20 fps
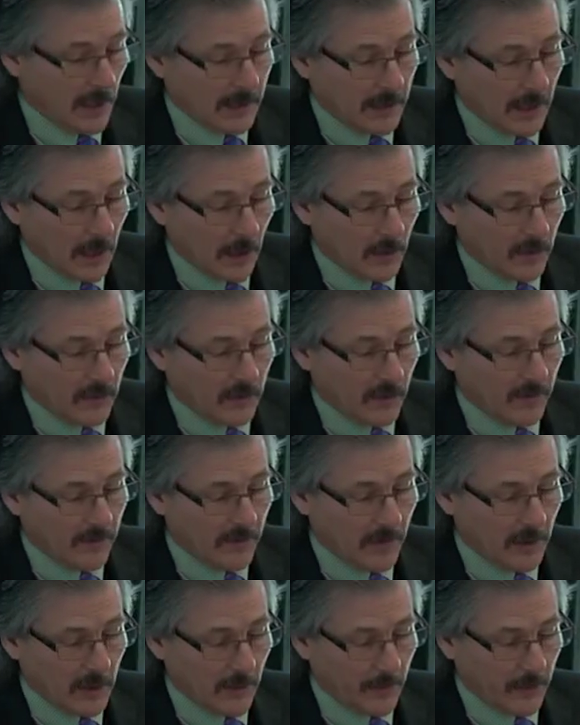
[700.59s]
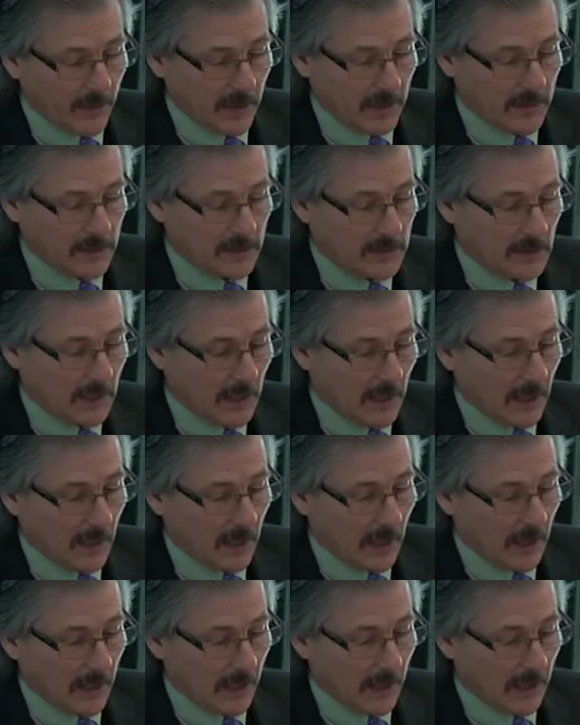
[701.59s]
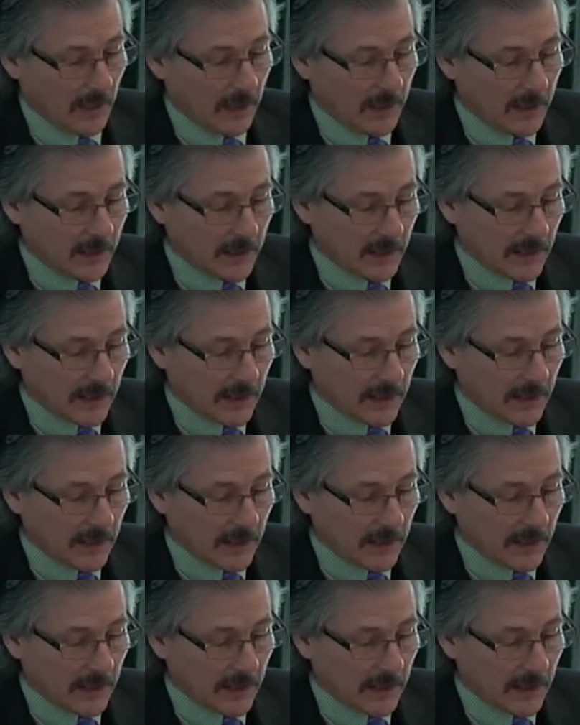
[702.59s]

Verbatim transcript: Now, in the Philippines, uh,